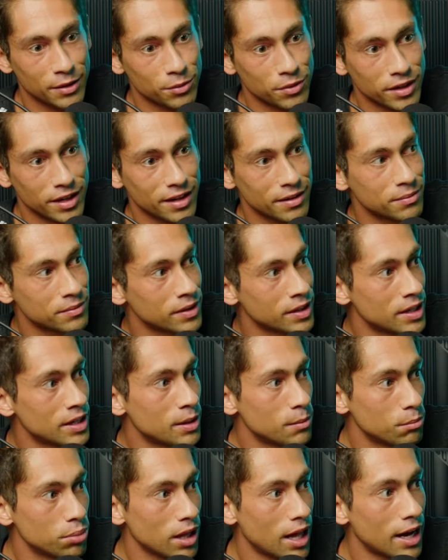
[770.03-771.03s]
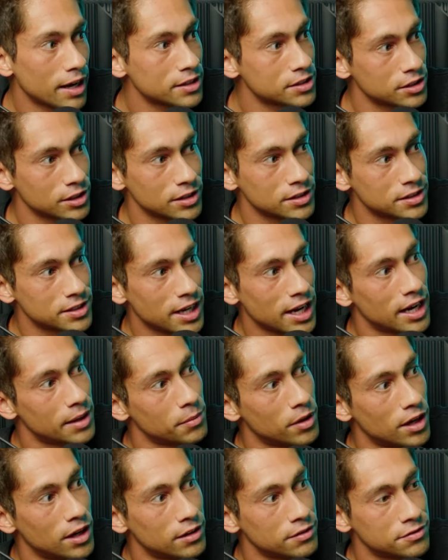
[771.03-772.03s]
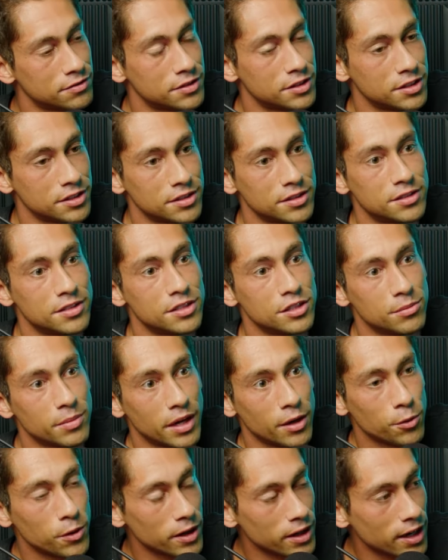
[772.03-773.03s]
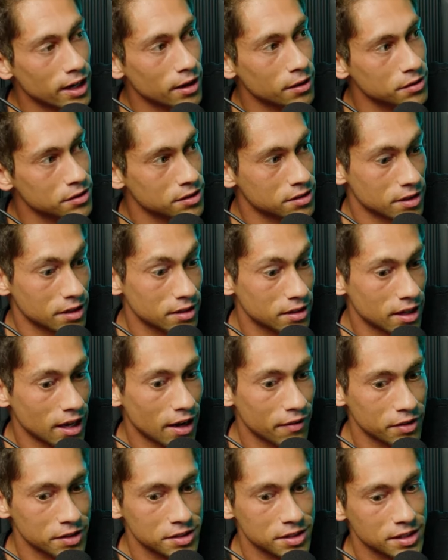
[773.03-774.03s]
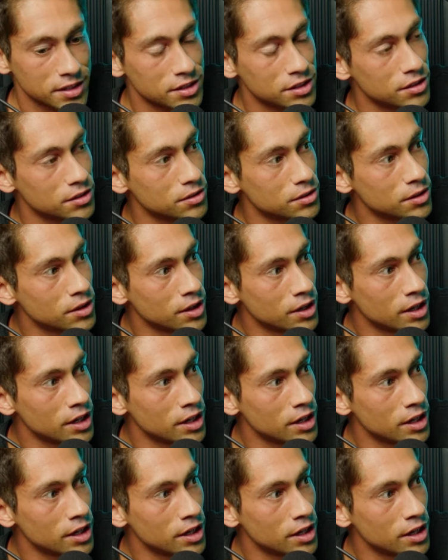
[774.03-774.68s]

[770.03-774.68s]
Yeah. Where I block certain time off to do my workouts and obviously to